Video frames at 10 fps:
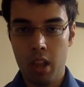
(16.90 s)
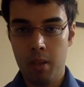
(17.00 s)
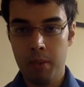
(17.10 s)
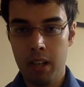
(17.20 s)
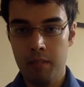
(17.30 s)

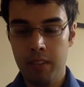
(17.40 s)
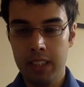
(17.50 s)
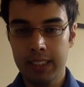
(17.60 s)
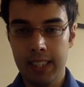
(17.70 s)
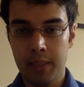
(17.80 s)
about
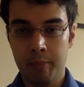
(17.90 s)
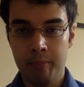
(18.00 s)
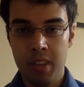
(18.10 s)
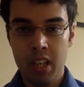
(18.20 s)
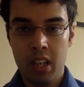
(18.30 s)
investing.
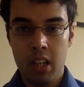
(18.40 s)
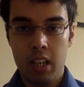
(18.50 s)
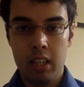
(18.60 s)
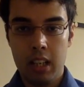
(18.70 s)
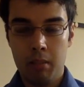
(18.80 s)

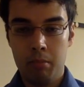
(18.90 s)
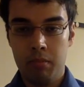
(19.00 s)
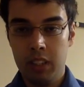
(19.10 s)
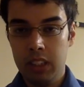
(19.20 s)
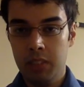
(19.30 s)
Now,
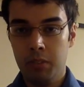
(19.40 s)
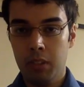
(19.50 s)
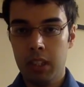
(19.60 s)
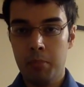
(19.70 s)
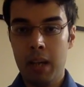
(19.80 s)
first of
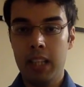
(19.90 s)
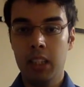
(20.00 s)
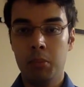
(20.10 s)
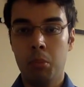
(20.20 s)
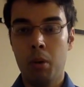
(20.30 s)
all, it
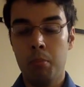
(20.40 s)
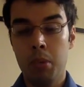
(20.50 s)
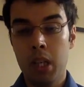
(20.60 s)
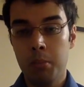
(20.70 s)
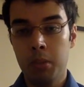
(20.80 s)
depends what
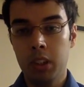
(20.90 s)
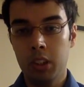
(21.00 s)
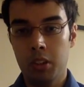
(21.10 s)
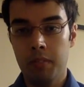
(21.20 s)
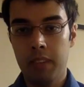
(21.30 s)
purpose
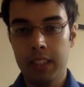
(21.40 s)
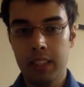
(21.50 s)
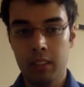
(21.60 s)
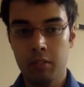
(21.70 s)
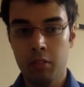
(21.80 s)
you're
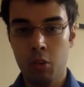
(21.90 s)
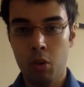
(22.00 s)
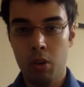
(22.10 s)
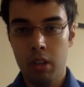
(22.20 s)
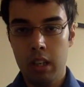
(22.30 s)
investing
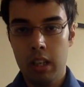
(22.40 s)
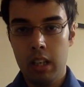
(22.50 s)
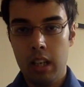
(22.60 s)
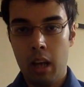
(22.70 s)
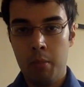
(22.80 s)
for.
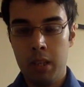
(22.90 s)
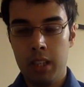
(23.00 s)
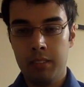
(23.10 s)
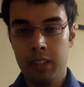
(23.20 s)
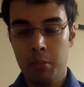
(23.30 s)
I mean,
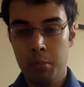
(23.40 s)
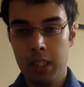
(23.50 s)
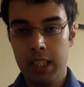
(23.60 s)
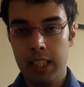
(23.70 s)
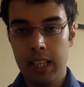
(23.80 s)
if
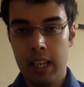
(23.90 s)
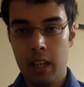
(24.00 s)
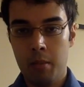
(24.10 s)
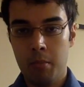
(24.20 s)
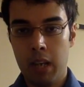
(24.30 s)
somebody
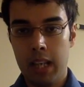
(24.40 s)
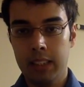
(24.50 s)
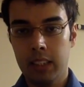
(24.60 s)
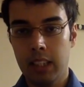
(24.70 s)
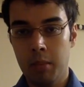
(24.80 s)
has
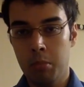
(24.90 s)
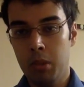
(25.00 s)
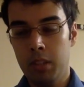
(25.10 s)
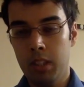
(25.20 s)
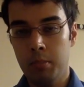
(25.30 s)
a
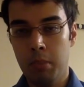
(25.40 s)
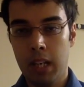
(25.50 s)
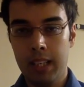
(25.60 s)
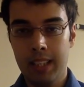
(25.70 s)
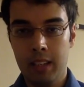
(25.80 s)
Cambodian
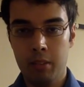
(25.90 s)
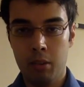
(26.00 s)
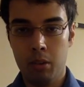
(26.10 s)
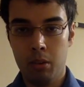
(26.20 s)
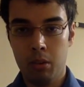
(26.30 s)
partner
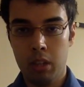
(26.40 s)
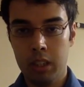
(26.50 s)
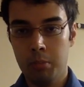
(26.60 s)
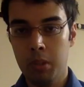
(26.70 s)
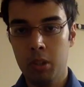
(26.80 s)
or
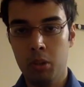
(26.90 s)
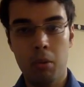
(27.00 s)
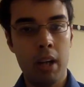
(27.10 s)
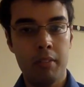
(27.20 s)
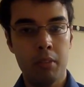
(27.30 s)
husband or
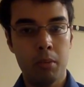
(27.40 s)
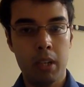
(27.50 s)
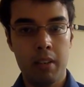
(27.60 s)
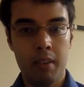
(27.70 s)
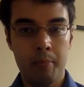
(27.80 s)
wife or
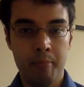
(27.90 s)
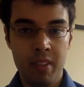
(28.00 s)
whatever,